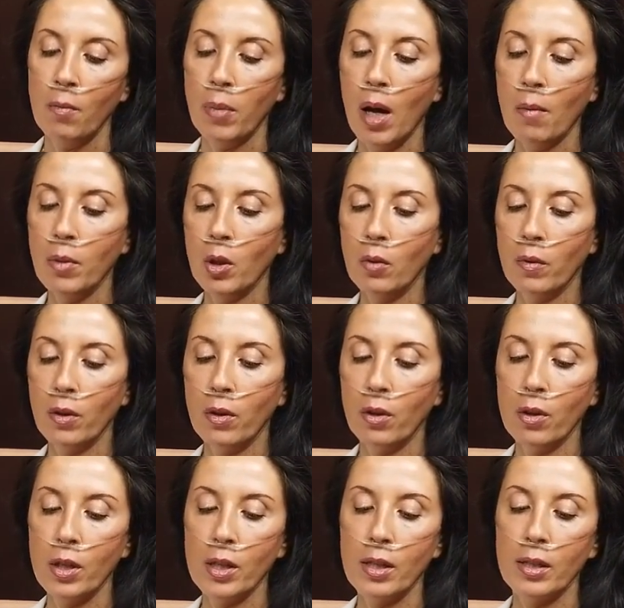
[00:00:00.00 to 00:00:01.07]
probably over
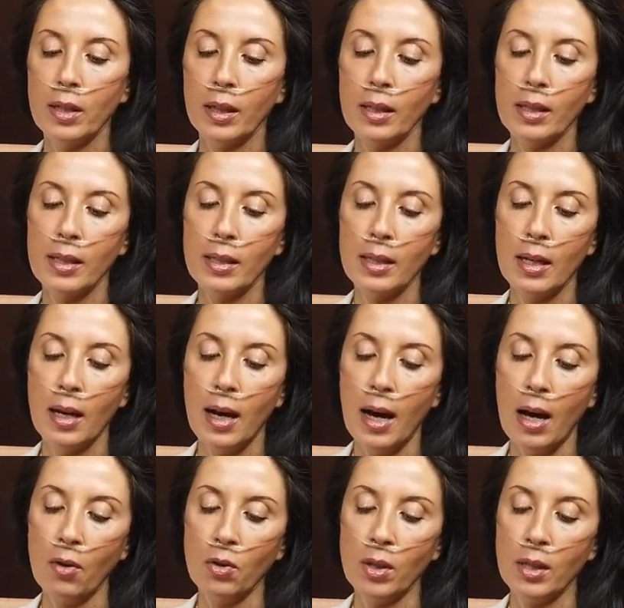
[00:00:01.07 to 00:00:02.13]
36
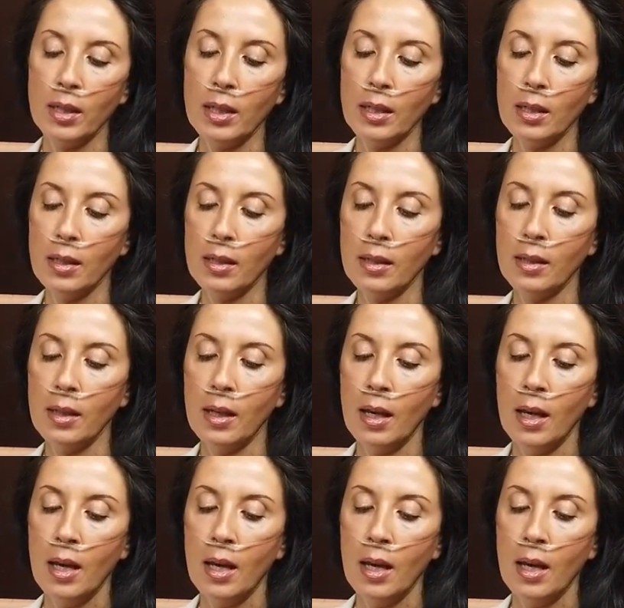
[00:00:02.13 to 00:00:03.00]
ounces,